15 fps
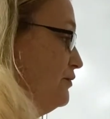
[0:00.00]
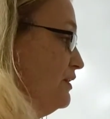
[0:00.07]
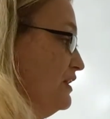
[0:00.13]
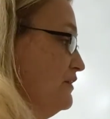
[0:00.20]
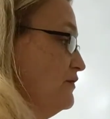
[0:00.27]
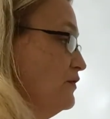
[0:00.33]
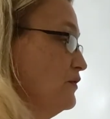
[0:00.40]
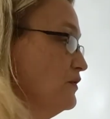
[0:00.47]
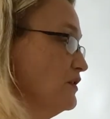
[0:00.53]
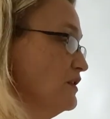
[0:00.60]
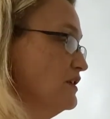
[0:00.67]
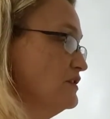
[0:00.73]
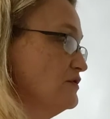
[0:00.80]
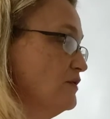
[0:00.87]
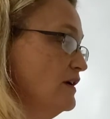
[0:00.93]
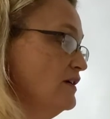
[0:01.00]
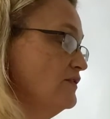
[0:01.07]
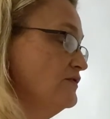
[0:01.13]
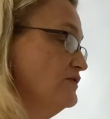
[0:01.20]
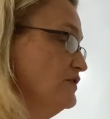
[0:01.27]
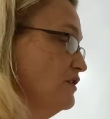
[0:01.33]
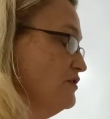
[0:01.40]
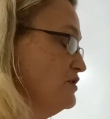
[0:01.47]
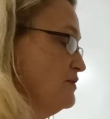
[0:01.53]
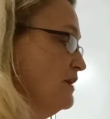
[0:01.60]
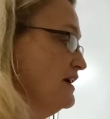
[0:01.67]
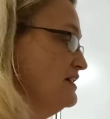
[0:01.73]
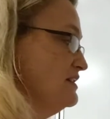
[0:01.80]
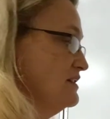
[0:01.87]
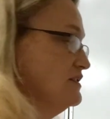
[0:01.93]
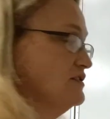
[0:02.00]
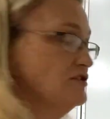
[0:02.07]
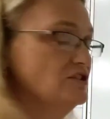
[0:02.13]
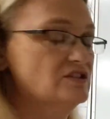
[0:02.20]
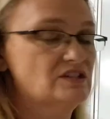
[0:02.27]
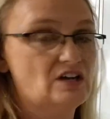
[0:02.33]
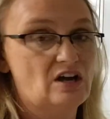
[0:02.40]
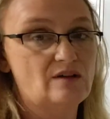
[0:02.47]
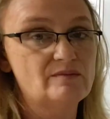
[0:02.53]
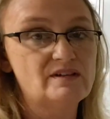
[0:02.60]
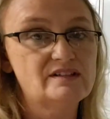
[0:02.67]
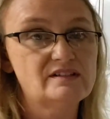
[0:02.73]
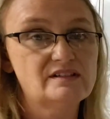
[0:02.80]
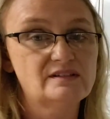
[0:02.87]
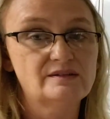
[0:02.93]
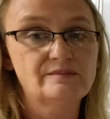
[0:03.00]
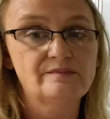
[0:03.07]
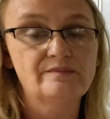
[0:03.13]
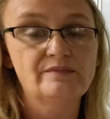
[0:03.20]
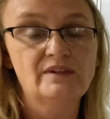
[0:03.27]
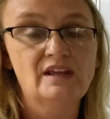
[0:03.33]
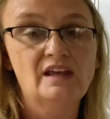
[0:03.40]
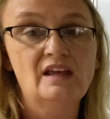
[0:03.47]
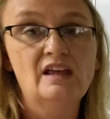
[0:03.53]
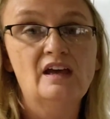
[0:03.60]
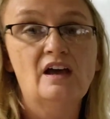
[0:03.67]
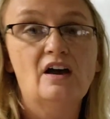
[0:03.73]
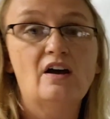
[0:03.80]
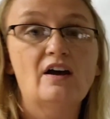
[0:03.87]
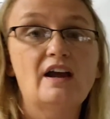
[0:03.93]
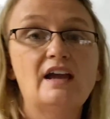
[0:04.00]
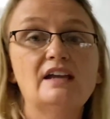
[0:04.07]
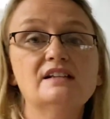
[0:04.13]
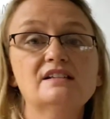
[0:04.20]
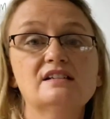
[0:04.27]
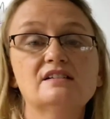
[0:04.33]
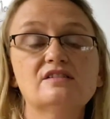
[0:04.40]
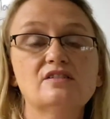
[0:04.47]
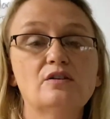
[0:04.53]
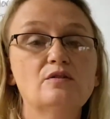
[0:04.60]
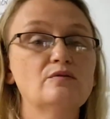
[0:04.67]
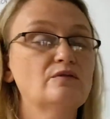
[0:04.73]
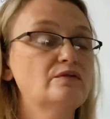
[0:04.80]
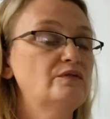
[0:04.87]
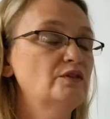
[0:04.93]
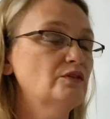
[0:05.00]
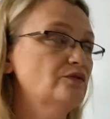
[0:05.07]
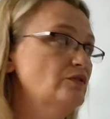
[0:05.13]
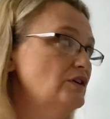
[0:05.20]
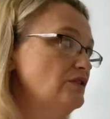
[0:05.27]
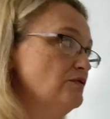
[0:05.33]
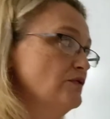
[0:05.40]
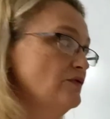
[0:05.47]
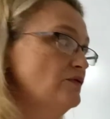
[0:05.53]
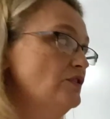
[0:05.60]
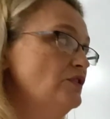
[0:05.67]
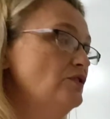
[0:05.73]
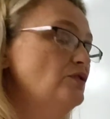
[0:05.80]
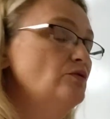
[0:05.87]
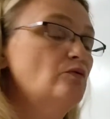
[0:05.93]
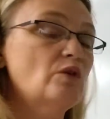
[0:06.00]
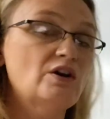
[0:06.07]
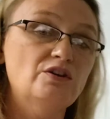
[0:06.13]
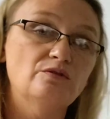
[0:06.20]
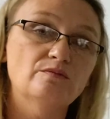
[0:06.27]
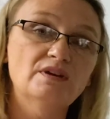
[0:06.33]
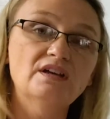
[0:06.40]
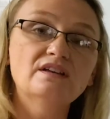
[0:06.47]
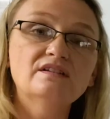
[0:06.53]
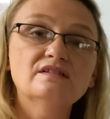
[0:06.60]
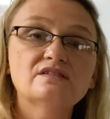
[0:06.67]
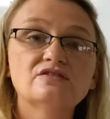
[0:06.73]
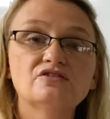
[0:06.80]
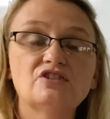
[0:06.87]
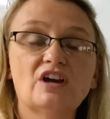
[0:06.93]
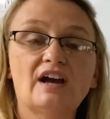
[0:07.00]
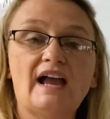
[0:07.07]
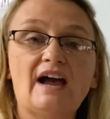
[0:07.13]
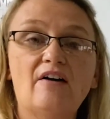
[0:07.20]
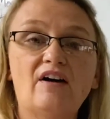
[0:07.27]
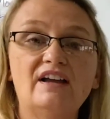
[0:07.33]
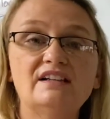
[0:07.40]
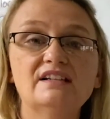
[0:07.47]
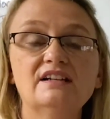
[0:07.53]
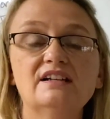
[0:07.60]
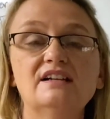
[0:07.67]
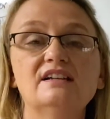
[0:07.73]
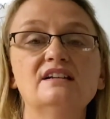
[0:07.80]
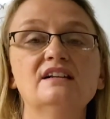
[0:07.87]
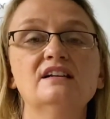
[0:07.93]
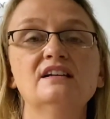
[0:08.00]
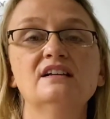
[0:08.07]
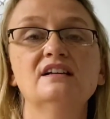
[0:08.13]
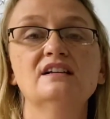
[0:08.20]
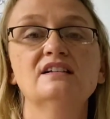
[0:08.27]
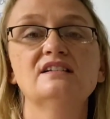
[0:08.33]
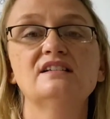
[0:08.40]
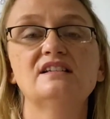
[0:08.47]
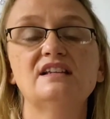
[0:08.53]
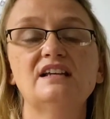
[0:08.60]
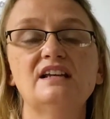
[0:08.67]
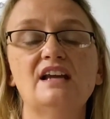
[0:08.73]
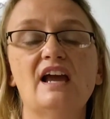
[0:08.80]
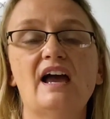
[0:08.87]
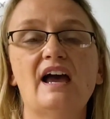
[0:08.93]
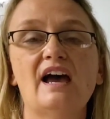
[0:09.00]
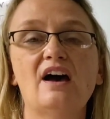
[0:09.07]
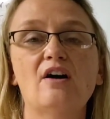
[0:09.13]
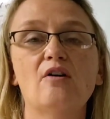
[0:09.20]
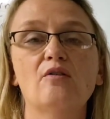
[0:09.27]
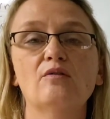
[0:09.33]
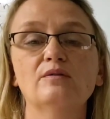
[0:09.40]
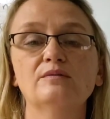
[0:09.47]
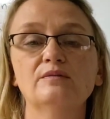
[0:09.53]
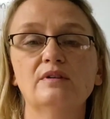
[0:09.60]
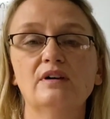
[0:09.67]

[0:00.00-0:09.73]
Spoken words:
3, 4, 12. No spaces, just commas. All right, so feel free to review what you missed, check how I did it, see how